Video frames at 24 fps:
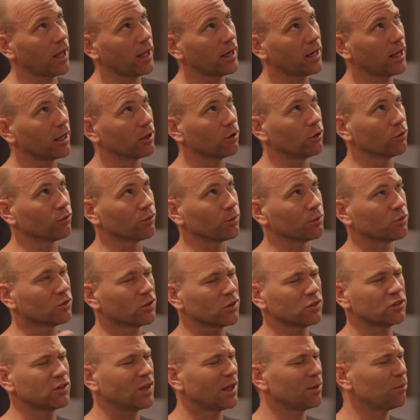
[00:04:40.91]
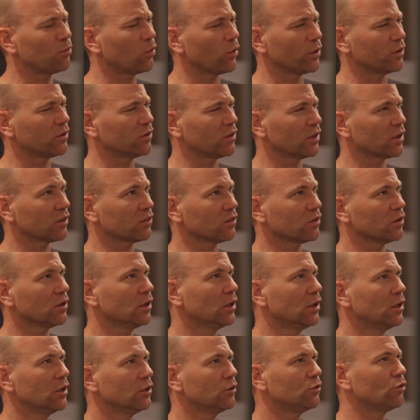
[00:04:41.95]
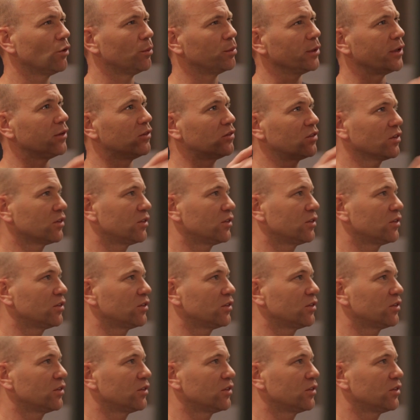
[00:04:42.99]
head angle from 68.6 to, I believe,